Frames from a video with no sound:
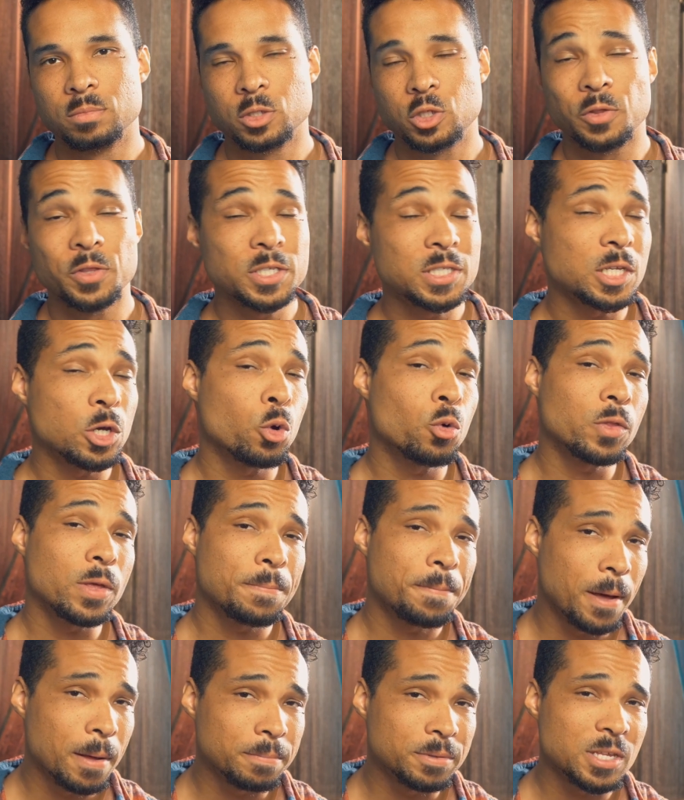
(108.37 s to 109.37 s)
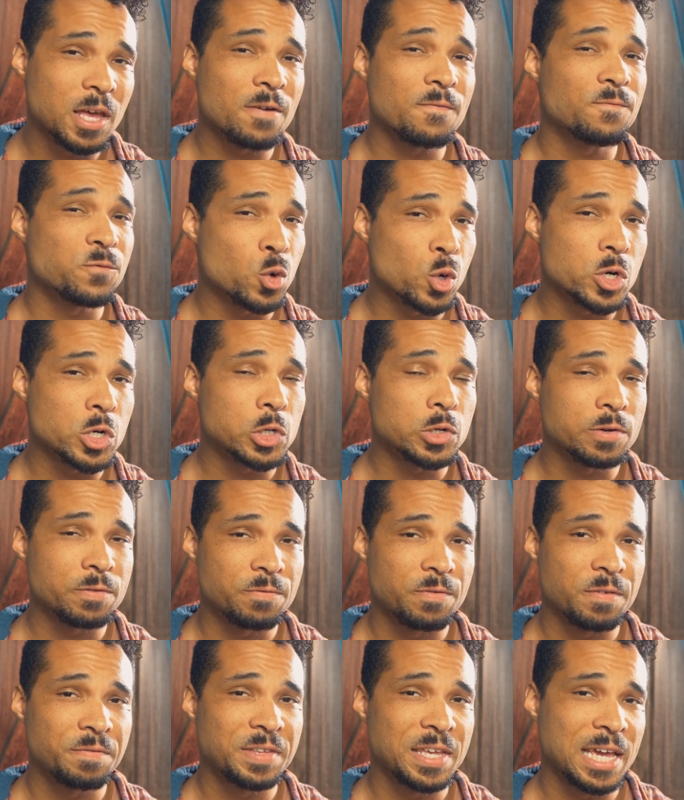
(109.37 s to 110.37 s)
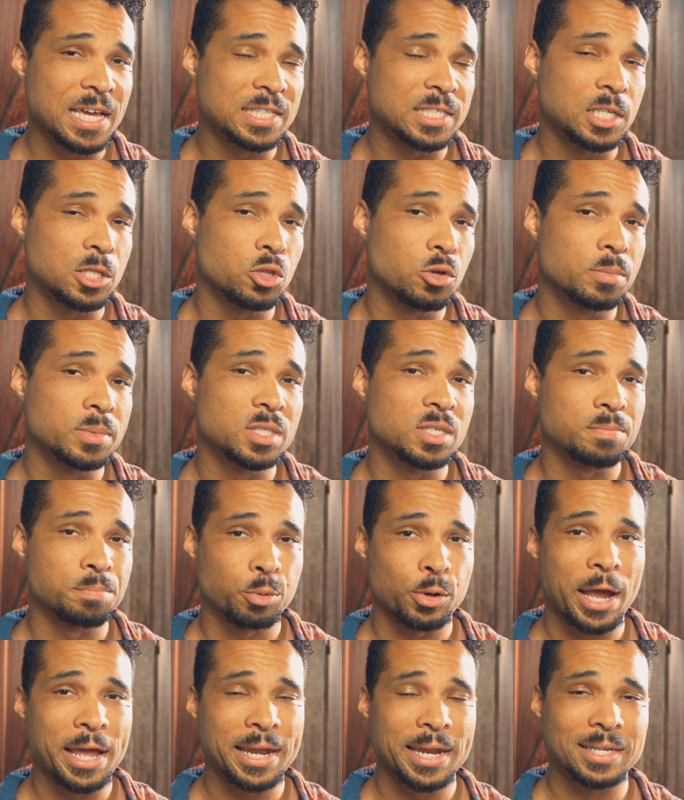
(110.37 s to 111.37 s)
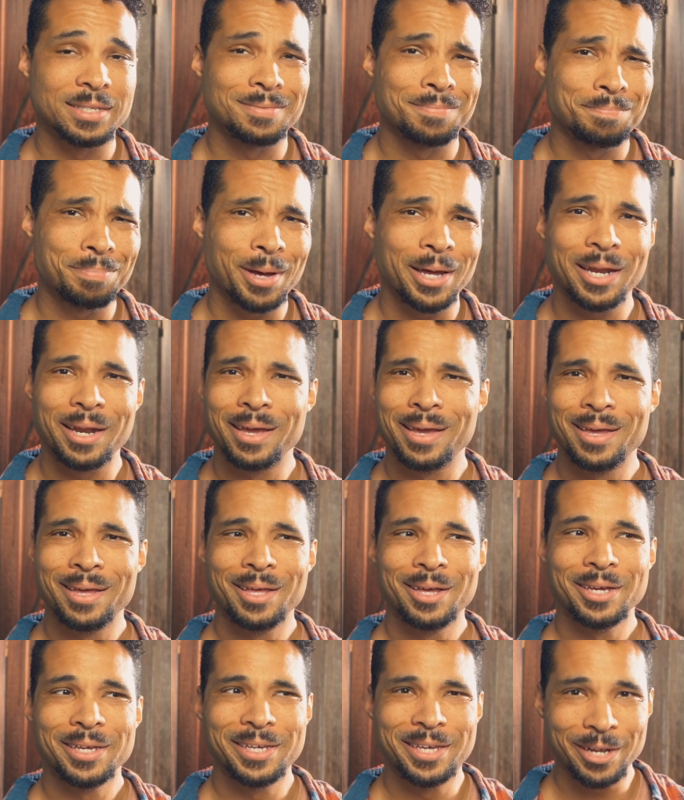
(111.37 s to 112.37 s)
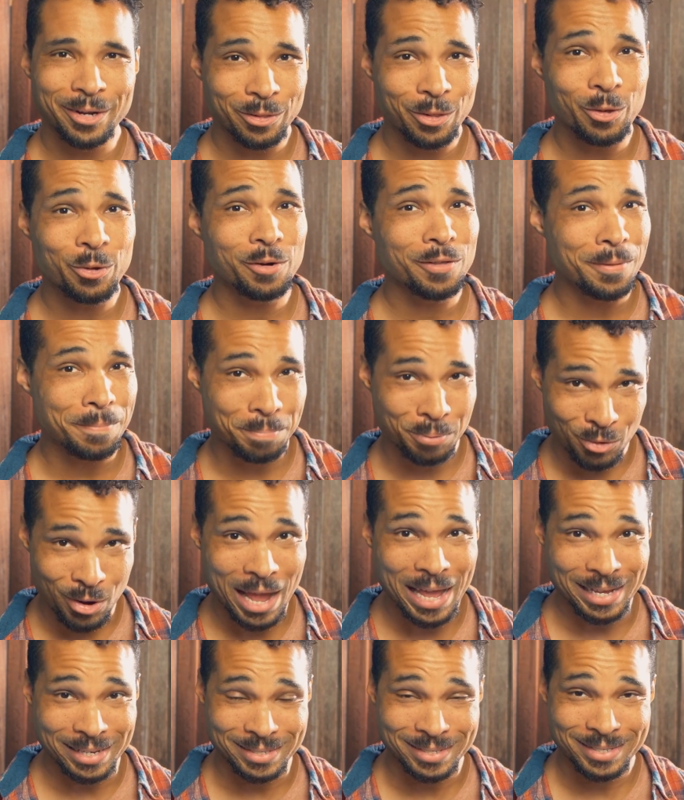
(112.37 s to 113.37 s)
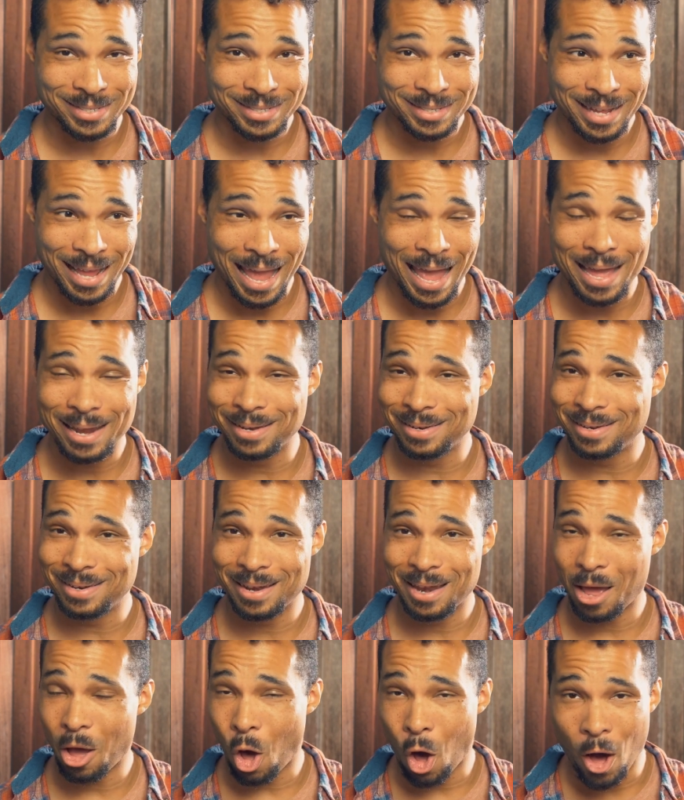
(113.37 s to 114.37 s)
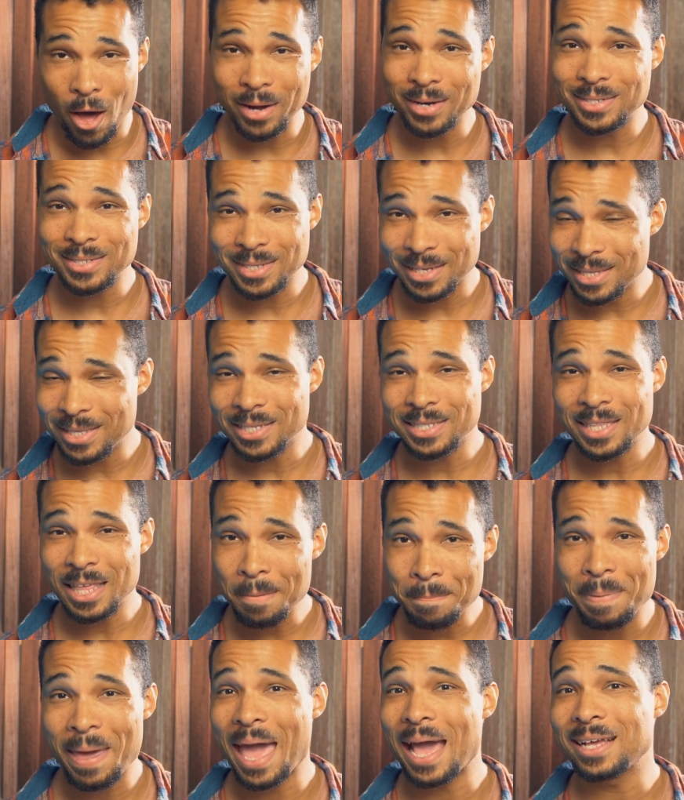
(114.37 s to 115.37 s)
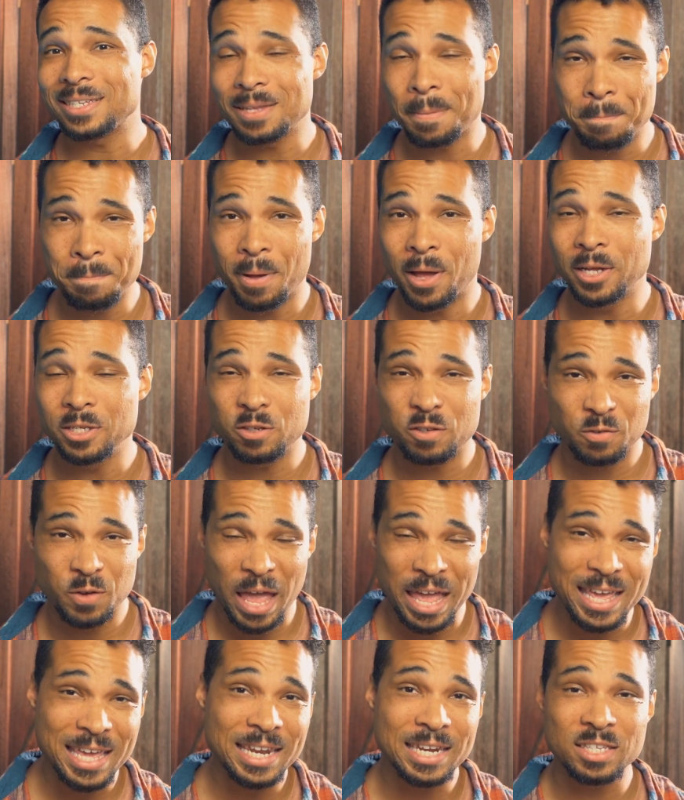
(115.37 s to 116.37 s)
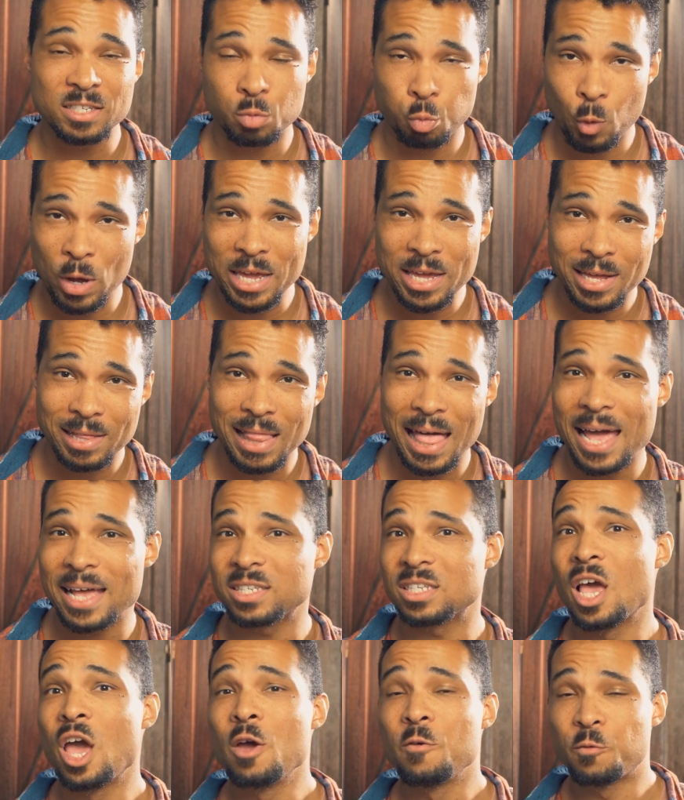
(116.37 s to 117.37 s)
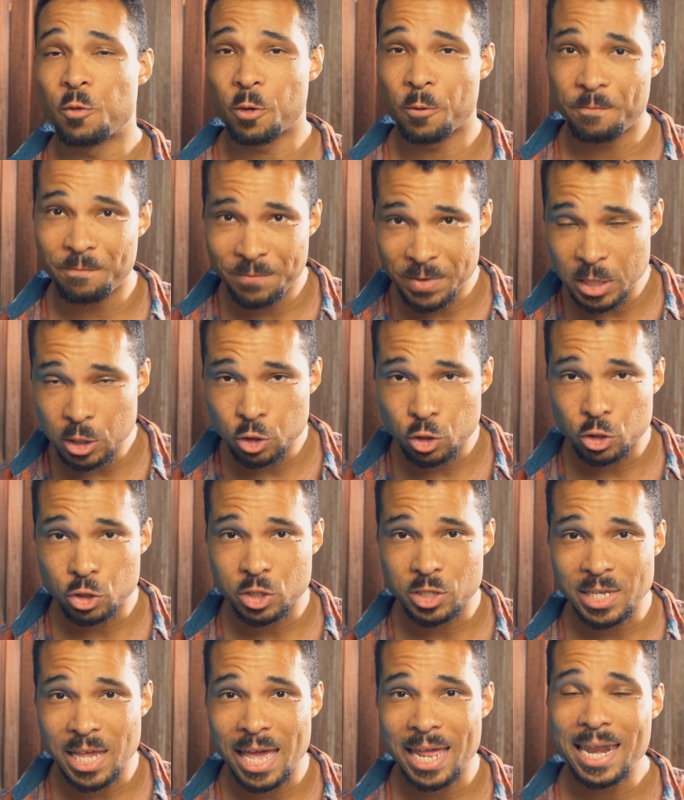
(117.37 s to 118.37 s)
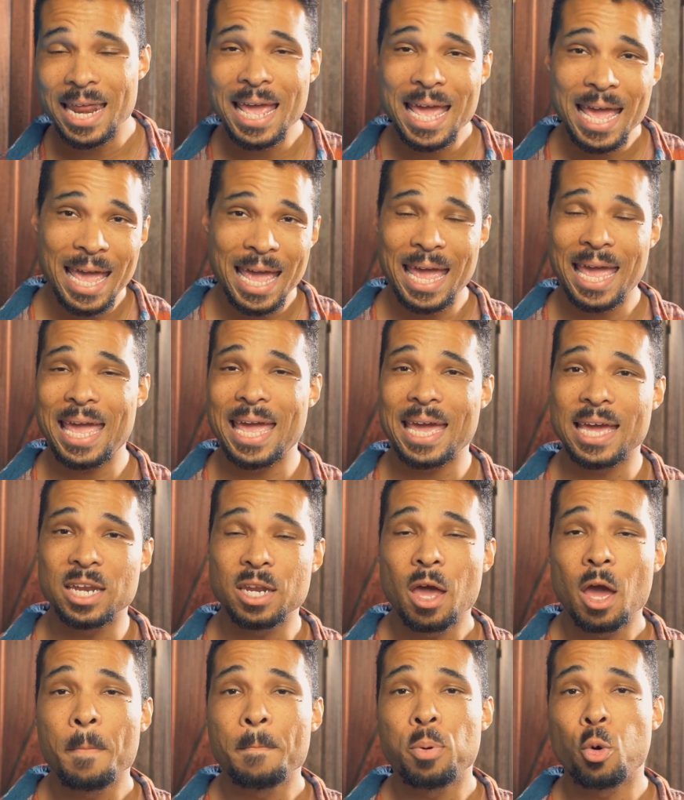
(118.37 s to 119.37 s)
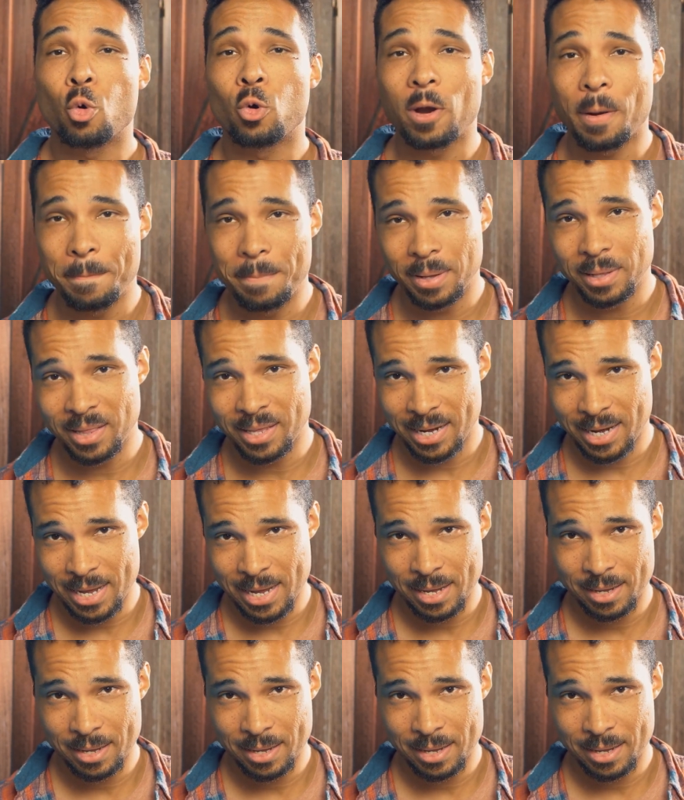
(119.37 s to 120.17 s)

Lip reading: So this thing only pumps out 450 ANSI lumens of brightness, but get a load of the price. And honestly, this thing packs a punch in its weight class for feature set and portability.